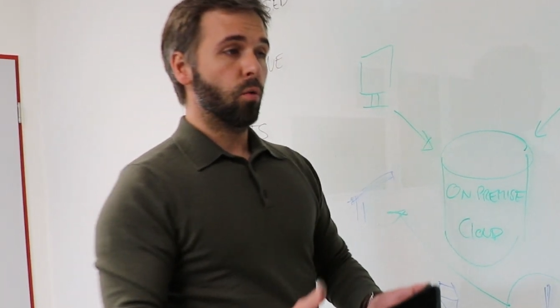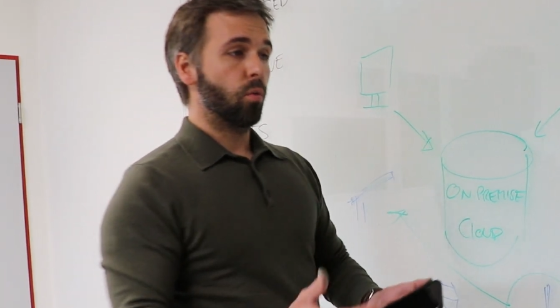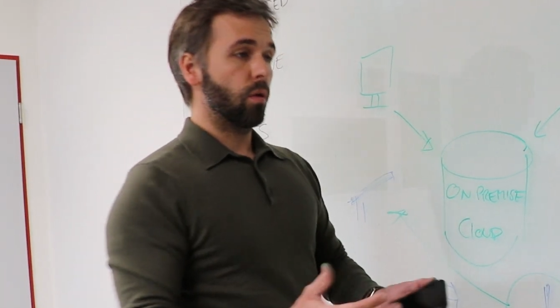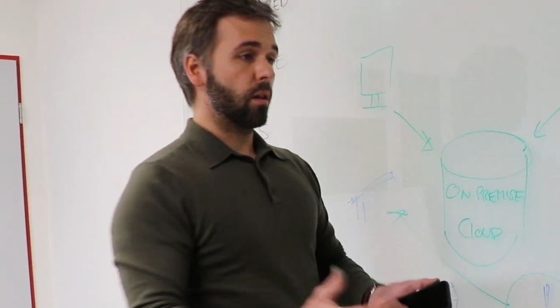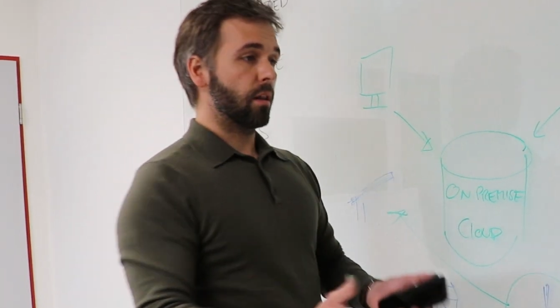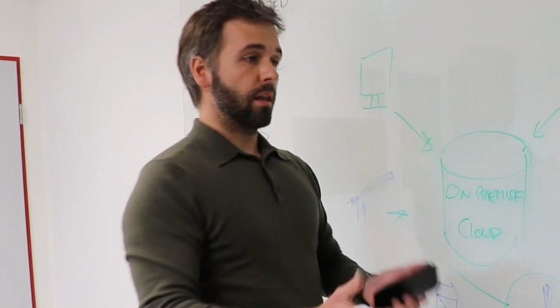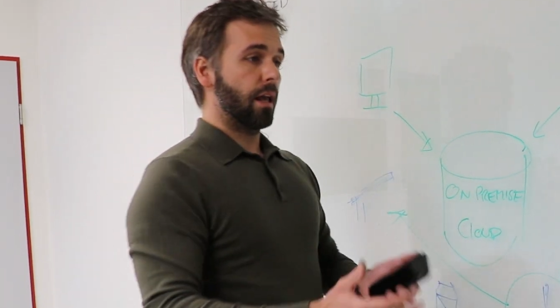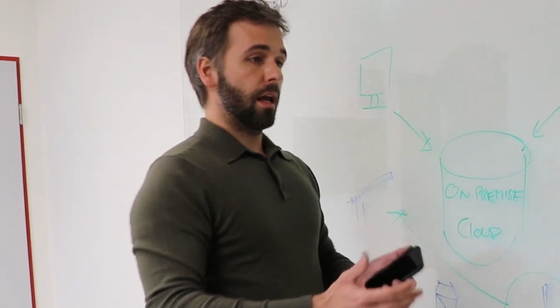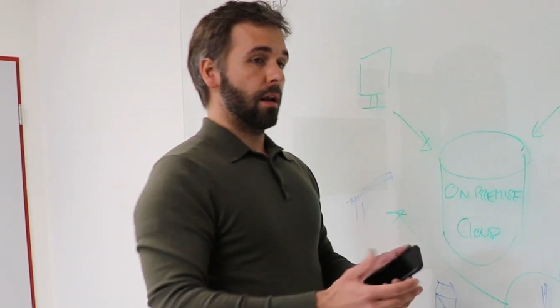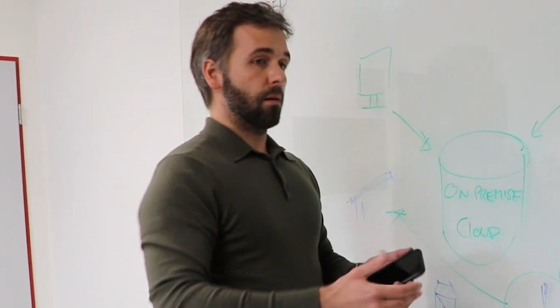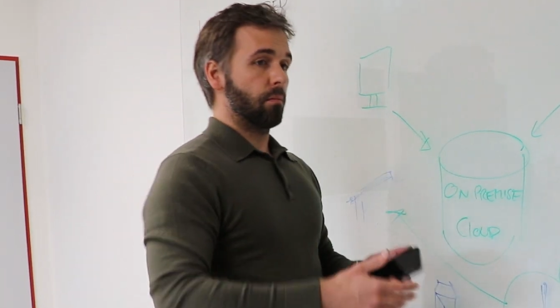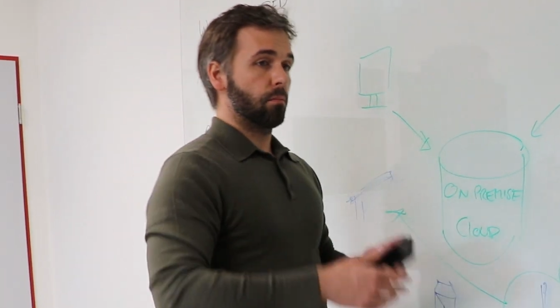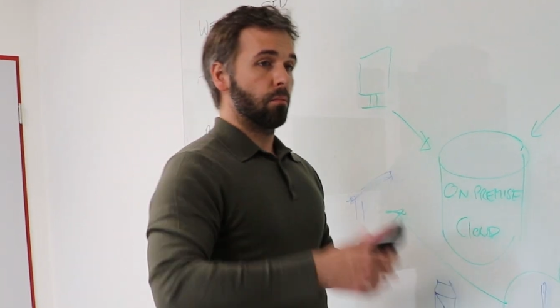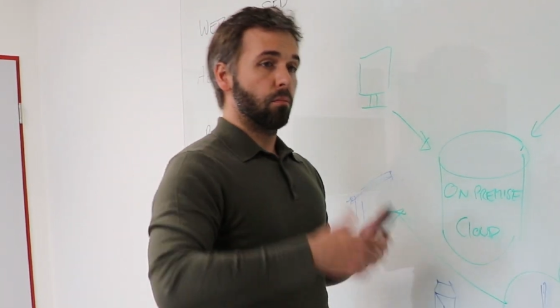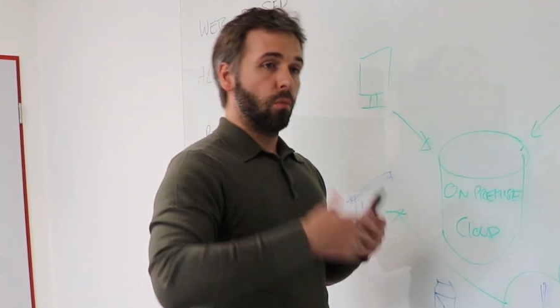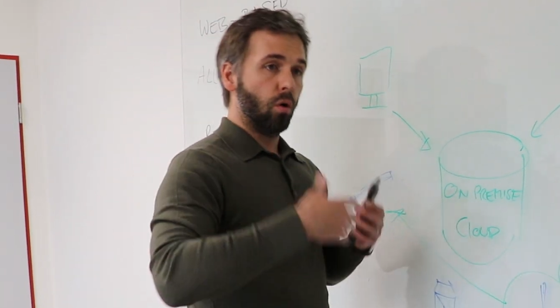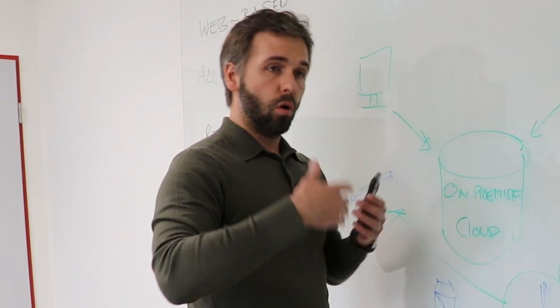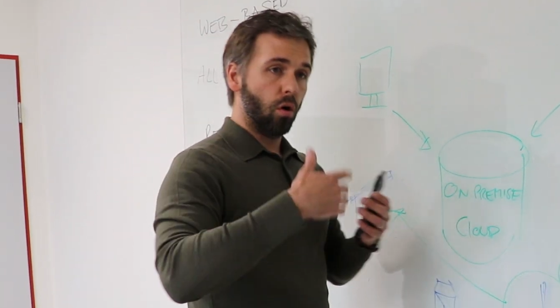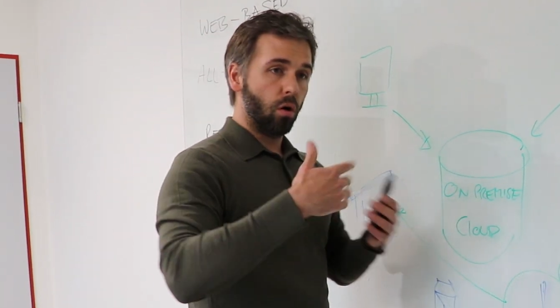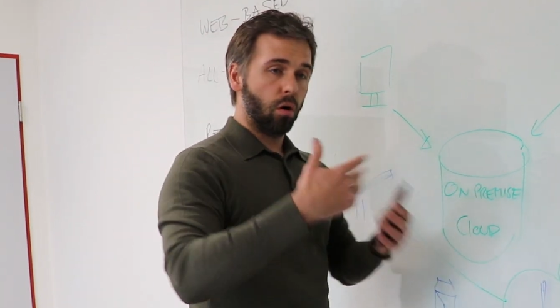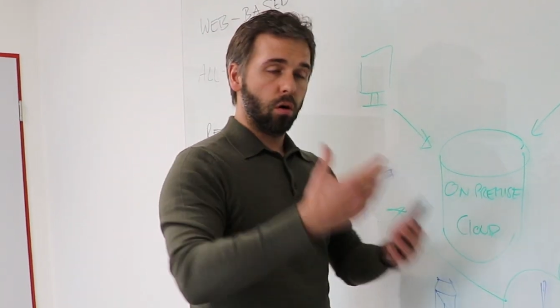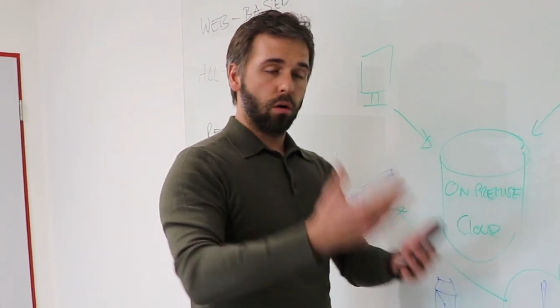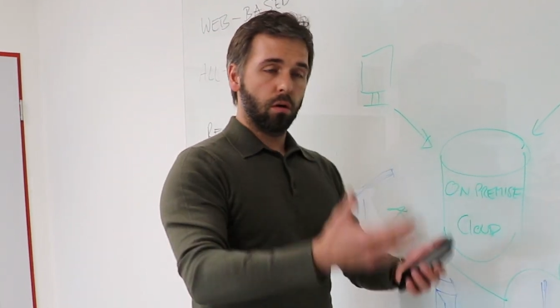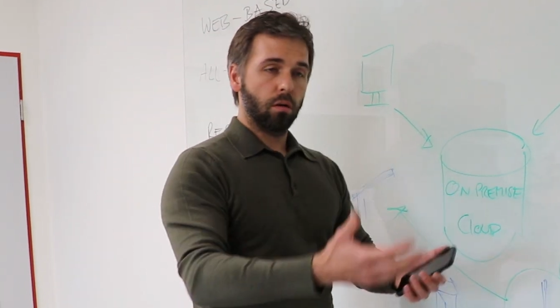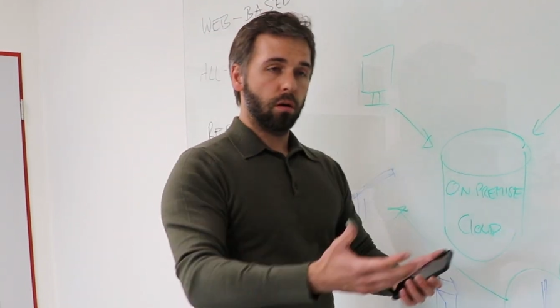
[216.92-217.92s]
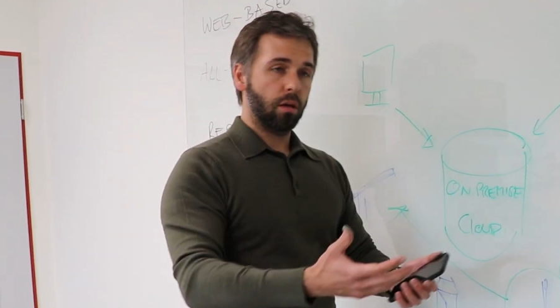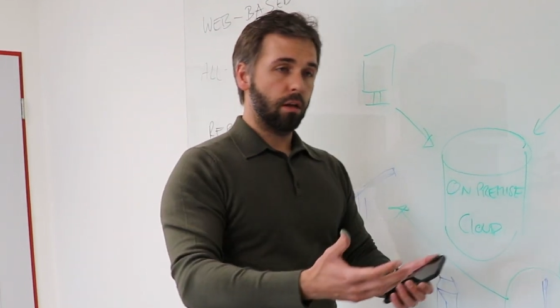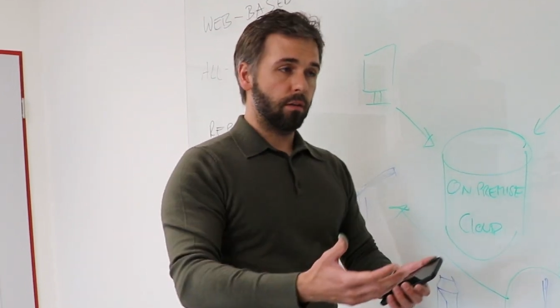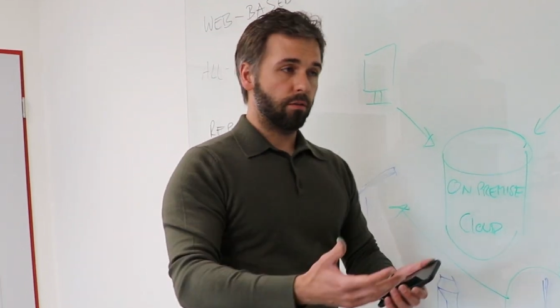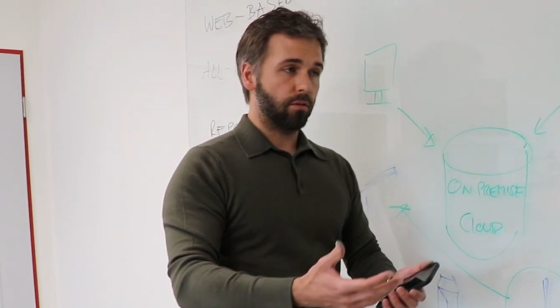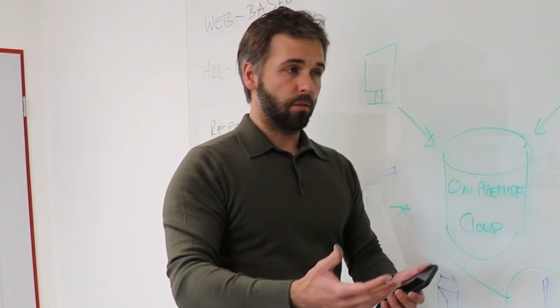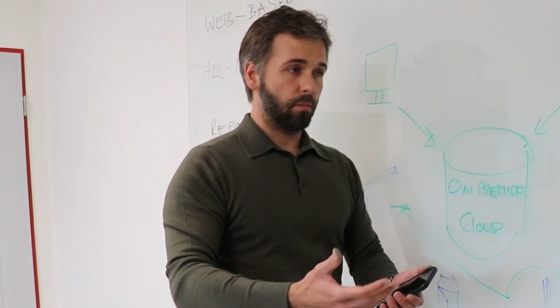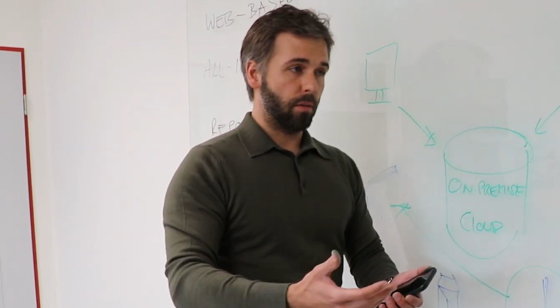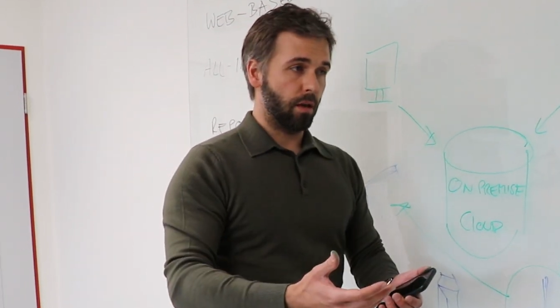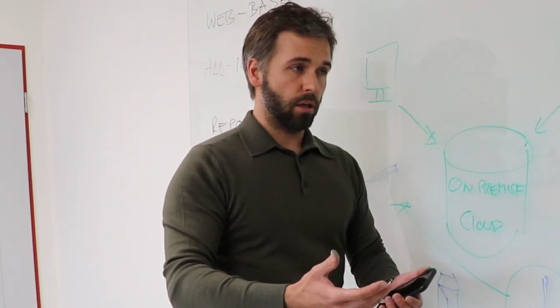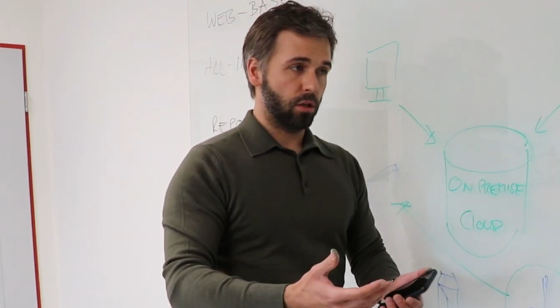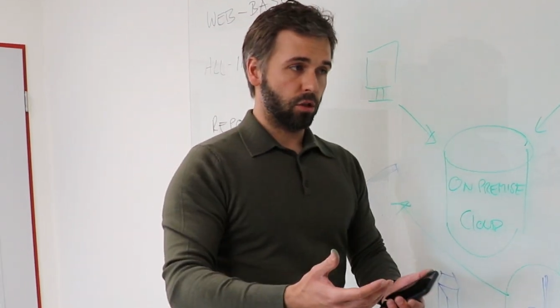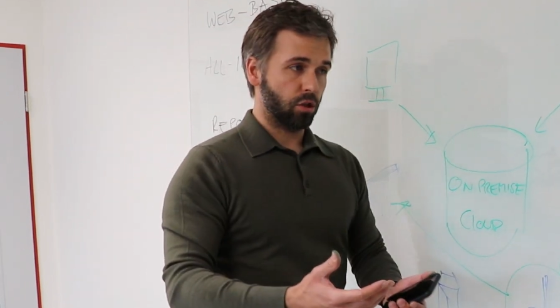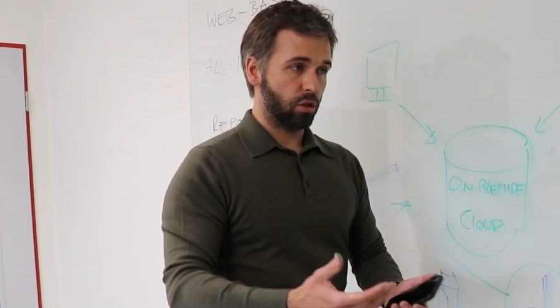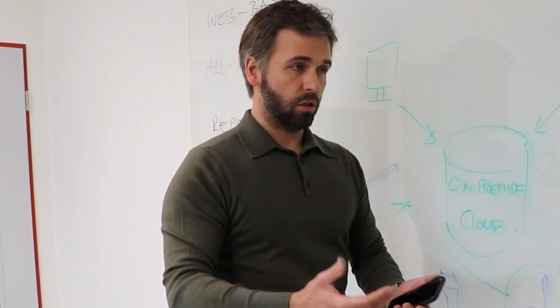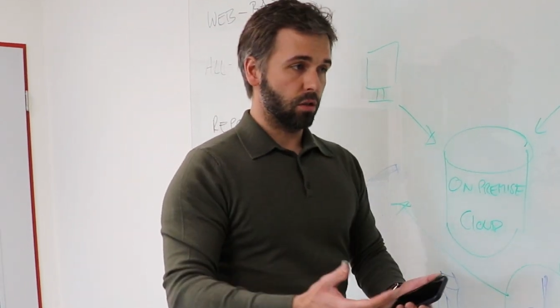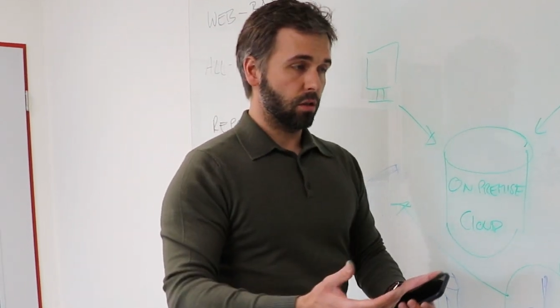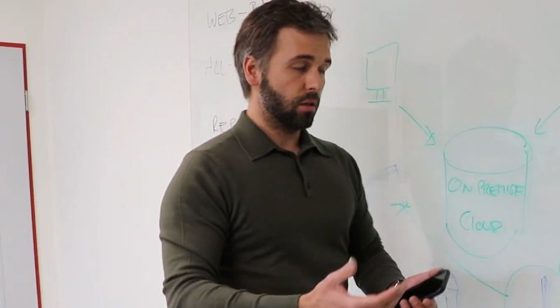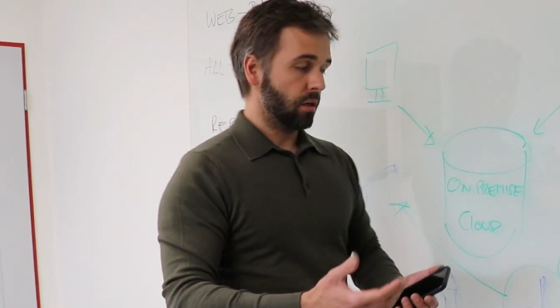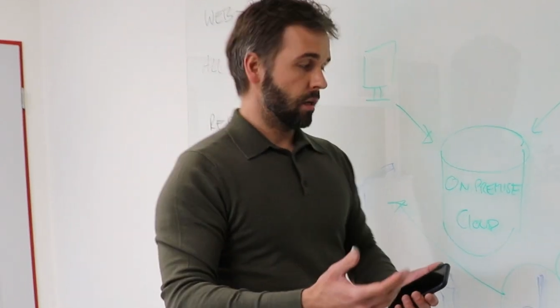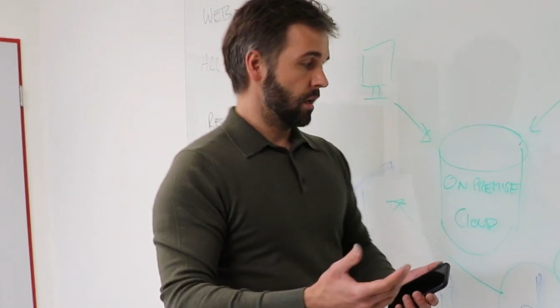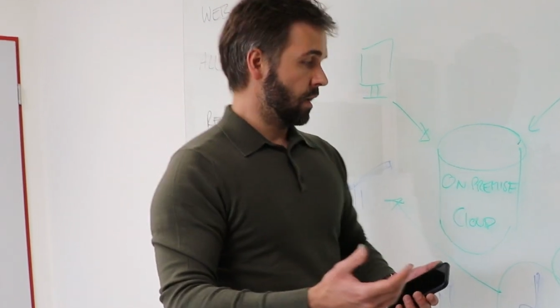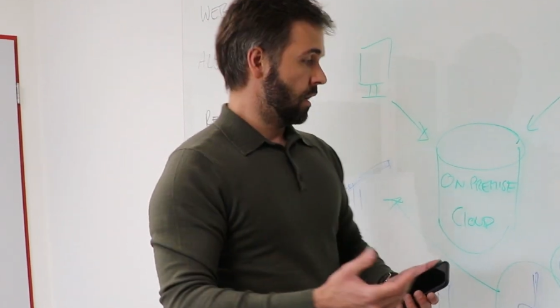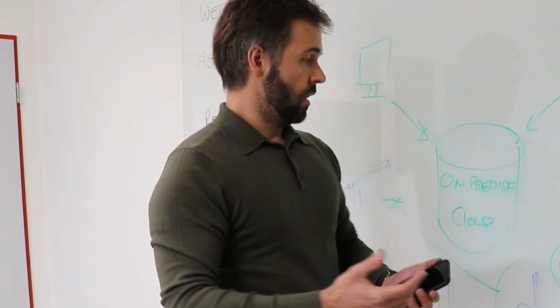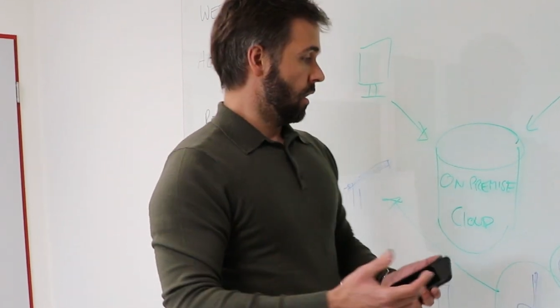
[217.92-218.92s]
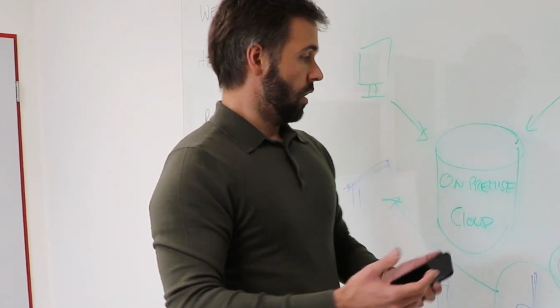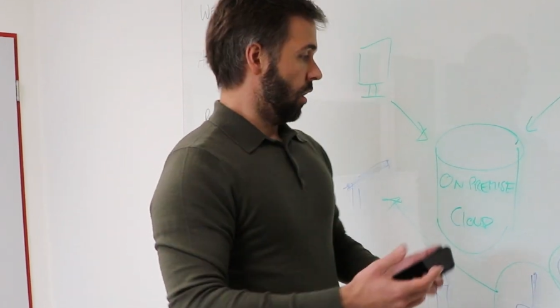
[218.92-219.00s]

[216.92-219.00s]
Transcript: will get more information